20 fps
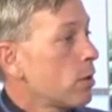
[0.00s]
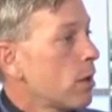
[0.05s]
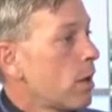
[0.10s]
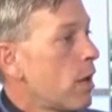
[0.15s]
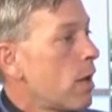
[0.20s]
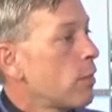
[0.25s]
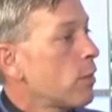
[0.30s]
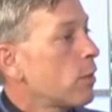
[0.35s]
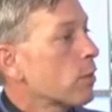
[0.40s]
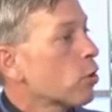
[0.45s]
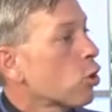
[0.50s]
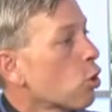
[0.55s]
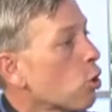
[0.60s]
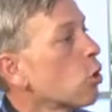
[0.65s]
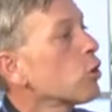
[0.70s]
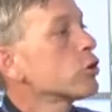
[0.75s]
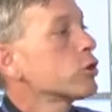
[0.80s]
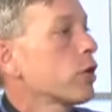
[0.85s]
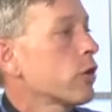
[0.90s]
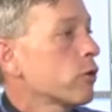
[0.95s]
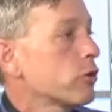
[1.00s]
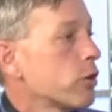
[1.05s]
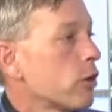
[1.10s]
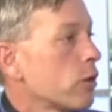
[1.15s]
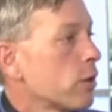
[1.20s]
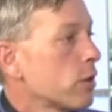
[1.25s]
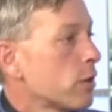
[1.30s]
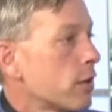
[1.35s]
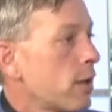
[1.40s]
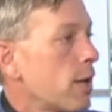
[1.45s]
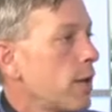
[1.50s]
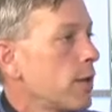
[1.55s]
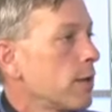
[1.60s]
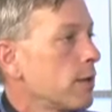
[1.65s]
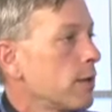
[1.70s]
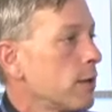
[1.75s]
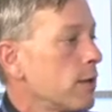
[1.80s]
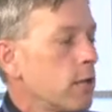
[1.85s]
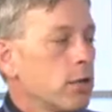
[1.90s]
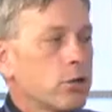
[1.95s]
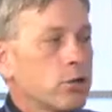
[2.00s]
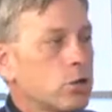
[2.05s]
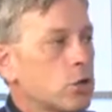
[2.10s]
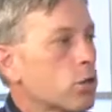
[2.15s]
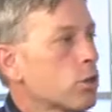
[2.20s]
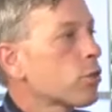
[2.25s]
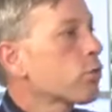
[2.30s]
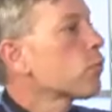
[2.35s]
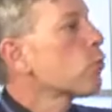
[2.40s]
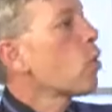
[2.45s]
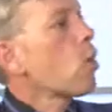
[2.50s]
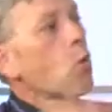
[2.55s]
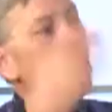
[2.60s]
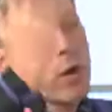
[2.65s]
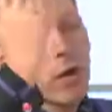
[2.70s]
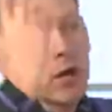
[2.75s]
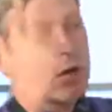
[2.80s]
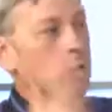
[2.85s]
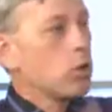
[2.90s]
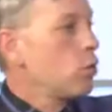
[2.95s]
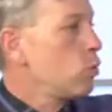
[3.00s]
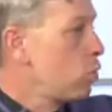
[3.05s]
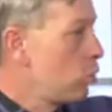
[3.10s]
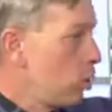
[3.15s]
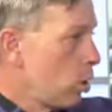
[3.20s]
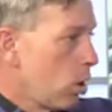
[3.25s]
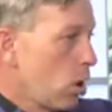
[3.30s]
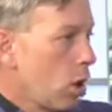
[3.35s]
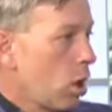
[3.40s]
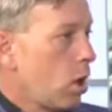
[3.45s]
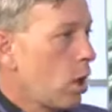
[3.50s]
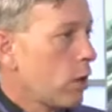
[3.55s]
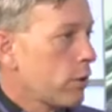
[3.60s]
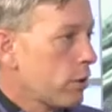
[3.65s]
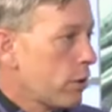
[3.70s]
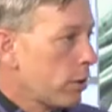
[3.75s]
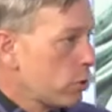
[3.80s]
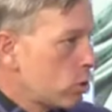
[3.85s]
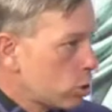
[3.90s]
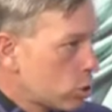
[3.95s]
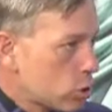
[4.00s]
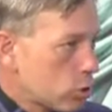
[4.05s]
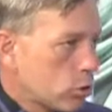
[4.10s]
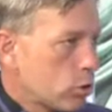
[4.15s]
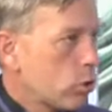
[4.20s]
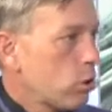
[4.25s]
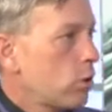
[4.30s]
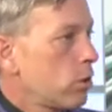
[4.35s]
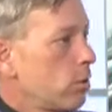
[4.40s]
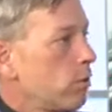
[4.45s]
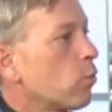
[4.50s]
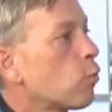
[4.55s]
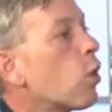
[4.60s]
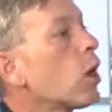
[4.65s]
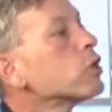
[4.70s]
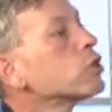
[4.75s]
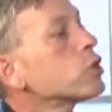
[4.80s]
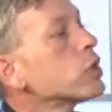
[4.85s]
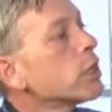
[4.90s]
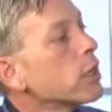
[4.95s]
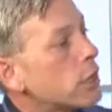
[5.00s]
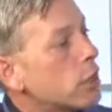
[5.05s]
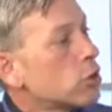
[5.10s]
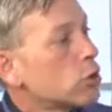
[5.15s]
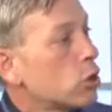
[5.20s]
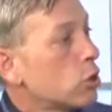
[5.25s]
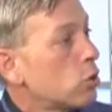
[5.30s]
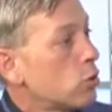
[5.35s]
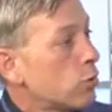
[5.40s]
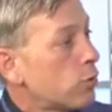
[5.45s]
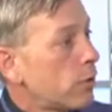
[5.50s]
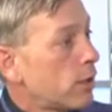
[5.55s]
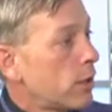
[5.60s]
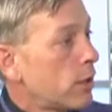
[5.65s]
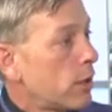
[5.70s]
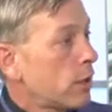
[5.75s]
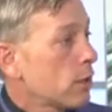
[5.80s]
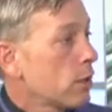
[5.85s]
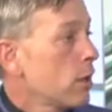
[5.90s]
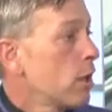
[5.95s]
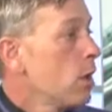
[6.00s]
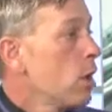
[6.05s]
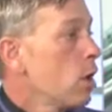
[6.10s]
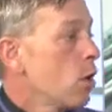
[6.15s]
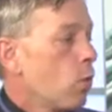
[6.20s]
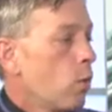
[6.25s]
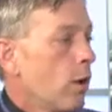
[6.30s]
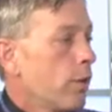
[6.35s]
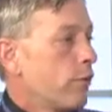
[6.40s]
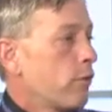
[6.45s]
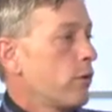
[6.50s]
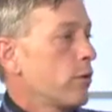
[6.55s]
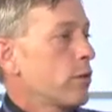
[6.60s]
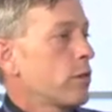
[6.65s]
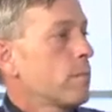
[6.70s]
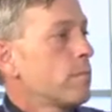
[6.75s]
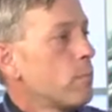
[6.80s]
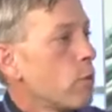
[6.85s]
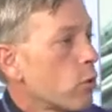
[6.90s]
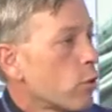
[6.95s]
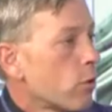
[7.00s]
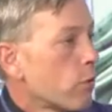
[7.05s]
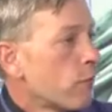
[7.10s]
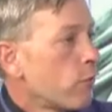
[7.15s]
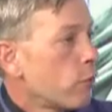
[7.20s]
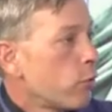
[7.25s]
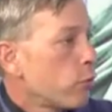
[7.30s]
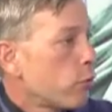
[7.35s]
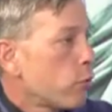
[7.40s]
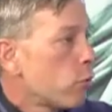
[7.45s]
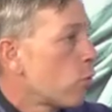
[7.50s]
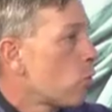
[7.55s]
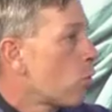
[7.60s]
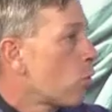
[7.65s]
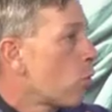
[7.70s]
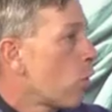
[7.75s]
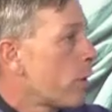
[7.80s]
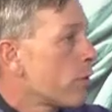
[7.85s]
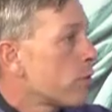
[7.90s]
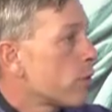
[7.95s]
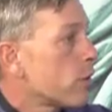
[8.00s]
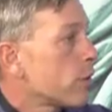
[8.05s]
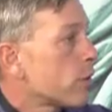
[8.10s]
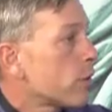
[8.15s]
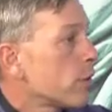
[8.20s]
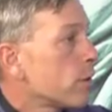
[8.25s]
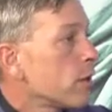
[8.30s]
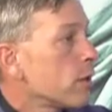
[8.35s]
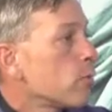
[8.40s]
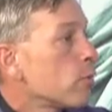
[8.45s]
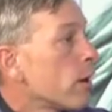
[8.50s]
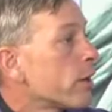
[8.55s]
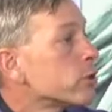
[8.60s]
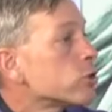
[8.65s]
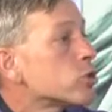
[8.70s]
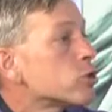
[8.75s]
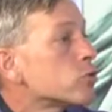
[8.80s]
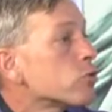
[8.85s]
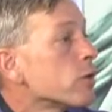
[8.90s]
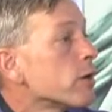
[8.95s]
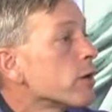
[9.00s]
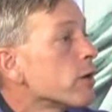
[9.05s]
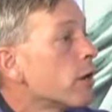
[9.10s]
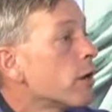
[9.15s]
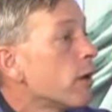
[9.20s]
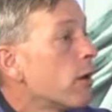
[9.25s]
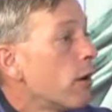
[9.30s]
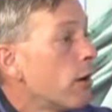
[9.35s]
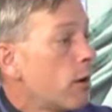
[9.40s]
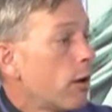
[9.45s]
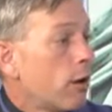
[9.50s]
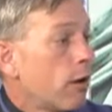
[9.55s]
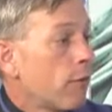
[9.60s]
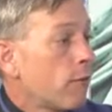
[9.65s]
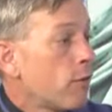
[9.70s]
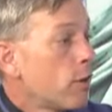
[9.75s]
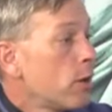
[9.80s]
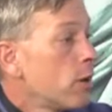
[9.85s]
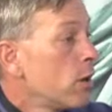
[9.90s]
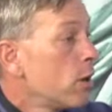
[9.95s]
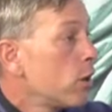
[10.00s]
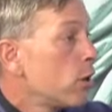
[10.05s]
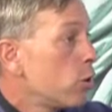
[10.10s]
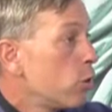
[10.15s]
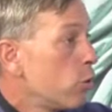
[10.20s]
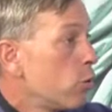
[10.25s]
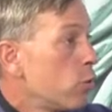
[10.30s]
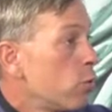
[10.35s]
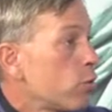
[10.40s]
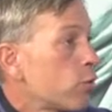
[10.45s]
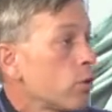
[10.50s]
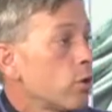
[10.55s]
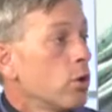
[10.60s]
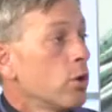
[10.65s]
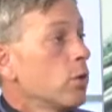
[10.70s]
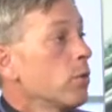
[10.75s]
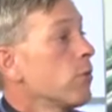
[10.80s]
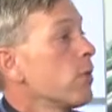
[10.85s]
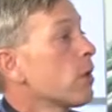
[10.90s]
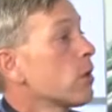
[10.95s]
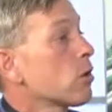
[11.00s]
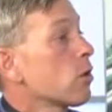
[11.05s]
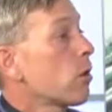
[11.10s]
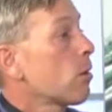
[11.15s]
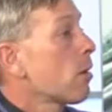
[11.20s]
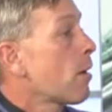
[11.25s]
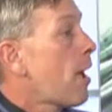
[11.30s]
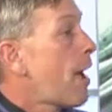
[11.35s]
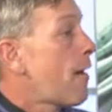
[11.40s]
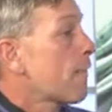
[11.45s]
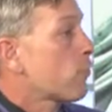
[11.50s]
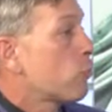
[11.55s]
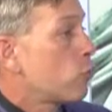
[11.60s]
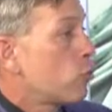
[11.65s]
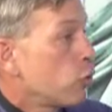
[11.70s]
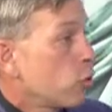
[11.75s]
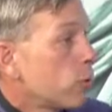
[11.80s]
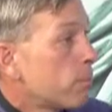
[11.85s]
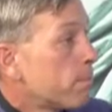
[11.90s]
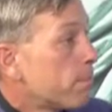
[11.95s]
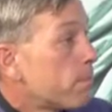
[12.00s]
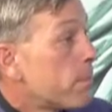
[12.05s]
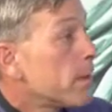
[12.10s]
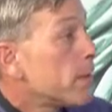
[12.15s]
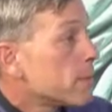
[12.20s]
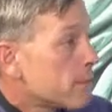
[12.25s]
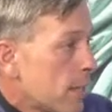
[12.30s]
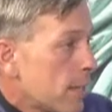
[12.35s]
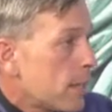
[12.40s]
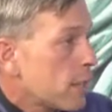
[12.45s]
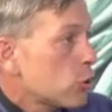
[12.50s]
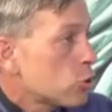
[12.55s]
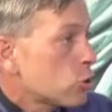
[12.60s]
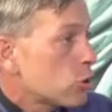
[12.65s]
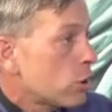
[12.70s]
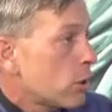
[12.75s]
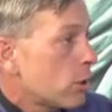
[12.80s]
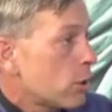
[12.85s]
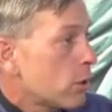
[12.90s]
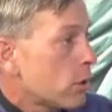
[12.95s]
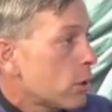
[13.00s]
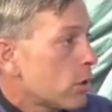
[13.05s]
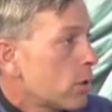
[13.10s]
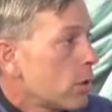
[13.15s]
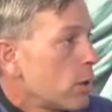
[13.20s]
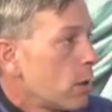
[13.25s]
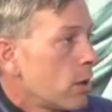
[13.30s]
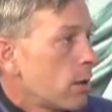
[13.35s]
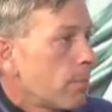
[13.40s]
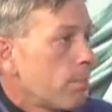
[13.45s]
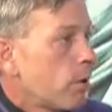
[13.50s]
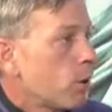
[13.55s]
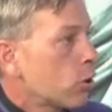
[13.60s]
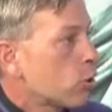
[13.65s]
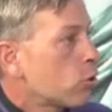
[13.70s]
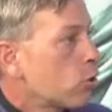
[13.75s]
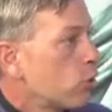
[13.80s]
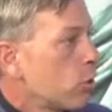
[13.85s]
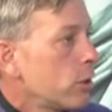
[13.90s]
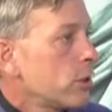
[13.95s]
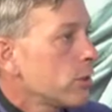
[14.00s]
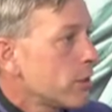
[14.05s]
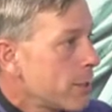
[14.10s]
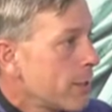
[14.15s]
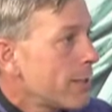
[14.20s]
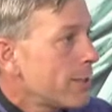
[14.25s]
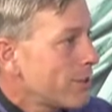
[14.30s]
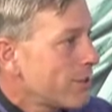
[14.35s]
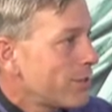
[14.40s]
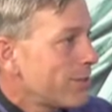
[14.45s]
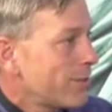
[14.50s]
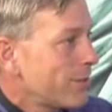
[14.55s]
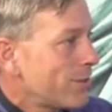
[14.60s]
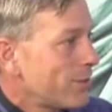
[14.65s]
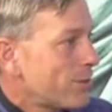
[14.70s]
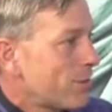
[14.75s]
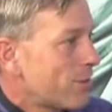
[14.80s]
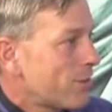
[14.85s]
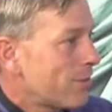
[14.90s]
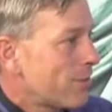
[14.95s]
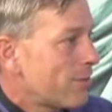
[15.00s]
and the current Secretary of State, he's just throwing new laws, just rushing into new things, whether it's the motor voter or whether it's the registering of youth. These are, have good intentions, but good intentions